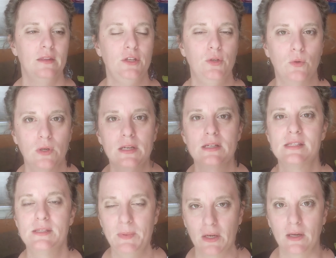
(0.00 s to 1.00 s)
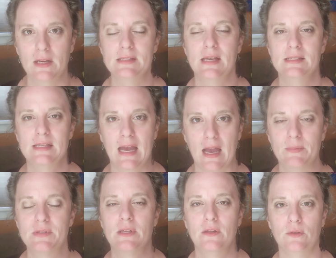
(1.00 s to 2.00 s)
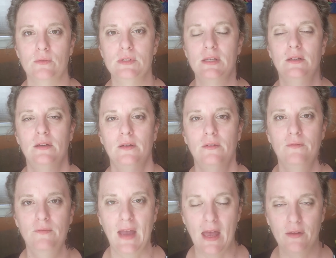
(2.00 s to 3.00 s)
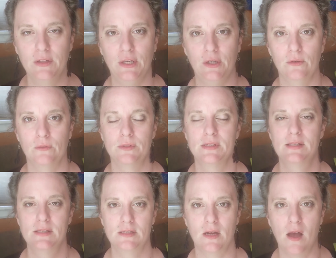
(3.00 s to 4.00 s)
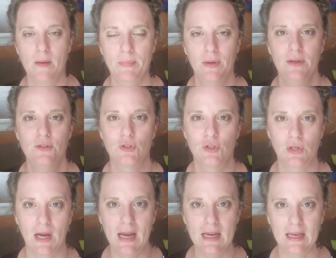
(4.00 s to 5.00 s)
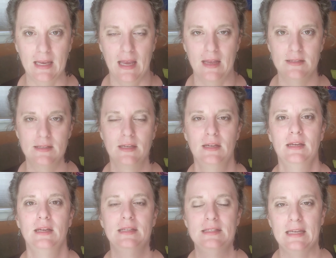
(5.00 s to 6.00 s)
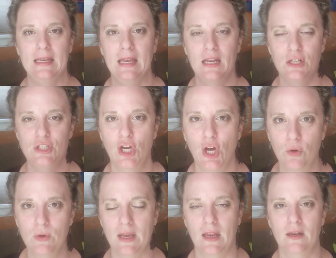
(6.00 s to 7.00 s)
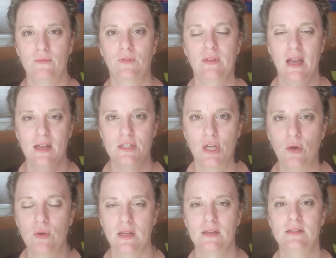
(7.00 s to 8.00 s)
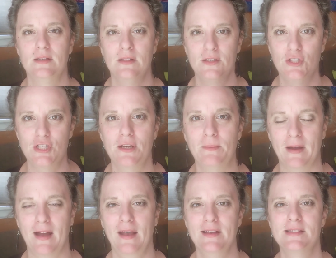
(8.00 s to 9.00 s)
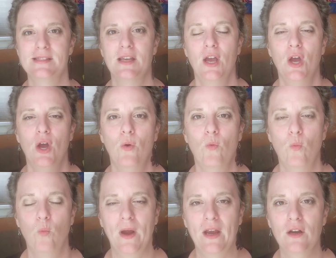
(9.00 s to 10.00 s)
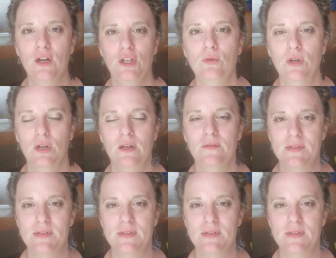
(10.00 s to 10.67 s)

Your experience has absolute value. Stop trading it to get a token, for that token to legitimize where you could